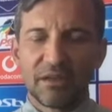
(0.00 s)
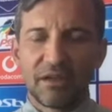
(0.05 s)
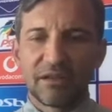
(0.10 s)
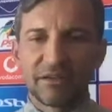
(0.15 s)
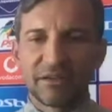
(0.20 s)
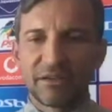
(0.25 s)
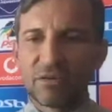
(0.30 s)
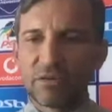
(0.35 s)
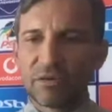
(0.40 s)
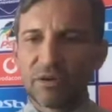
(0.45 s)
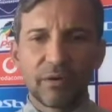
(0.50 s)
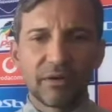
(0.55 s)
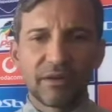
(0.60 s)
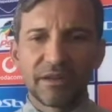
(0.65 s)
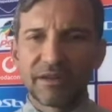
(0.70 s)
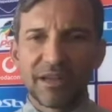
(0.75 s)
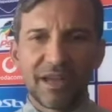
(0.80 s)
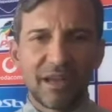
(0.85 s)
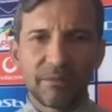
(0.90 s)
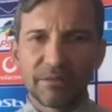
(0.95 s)
and then you go in a
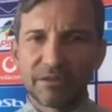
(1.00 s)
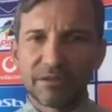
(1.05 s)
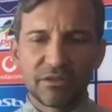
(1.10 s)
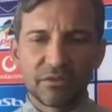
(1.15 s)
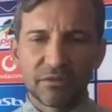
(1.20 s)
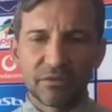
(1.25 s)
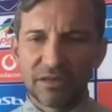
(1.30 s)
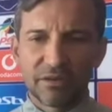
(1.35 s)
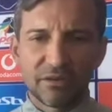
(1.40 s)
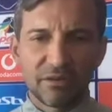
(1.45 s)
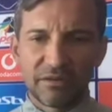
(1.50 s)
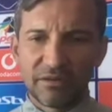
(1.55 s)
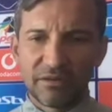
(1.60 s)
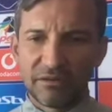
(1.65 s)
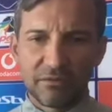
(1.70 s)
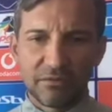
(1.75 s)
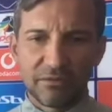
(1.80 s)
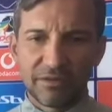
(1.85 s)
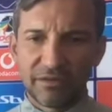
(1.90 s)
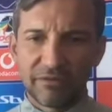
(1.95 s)
game and then you can
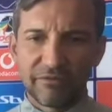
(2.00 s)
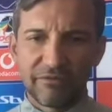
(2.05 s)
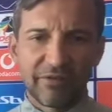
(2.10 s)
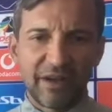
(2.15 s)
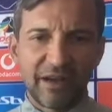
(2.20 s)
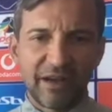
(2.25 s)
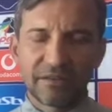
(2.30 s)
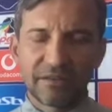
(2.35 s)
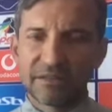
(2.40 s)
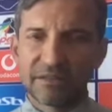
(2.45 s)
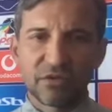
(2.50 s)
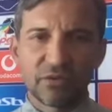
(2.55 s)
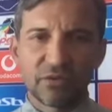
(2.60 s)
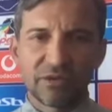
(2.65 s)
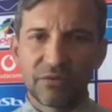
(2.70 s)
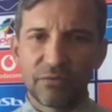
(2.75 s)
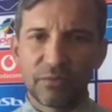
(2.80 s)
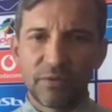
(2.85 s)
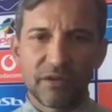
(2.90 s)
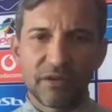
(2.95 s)
you can fight and then you
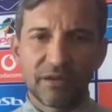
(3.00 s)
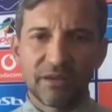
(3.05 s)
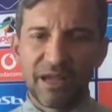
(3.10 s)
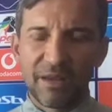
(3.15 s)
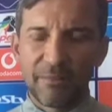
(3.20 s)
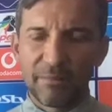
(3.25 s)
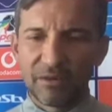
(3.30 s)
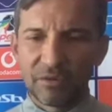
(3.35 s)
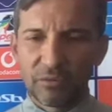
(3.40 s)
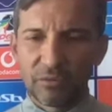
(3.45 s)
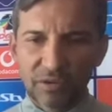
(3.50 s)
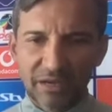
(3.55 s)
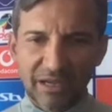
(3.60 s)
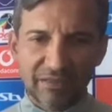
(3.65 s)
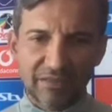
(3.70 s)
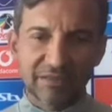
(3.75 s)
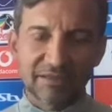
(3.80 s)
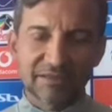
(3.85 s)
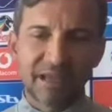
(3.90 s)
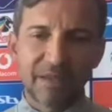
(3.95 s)
can win the game and you
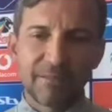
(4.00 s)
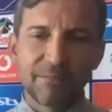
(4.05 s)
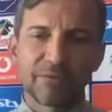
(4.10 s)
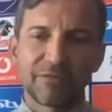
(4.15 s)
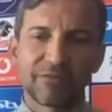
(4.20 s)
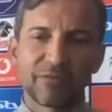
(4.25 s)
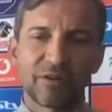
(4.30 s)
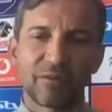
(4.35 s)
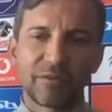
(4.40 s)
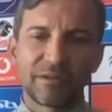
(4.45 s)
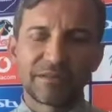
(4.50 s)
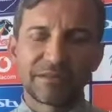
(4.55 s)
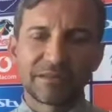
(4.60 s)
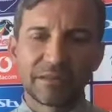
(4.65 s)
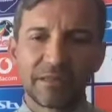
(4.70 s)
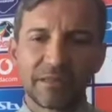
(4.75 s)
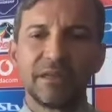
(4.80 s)
get the same performance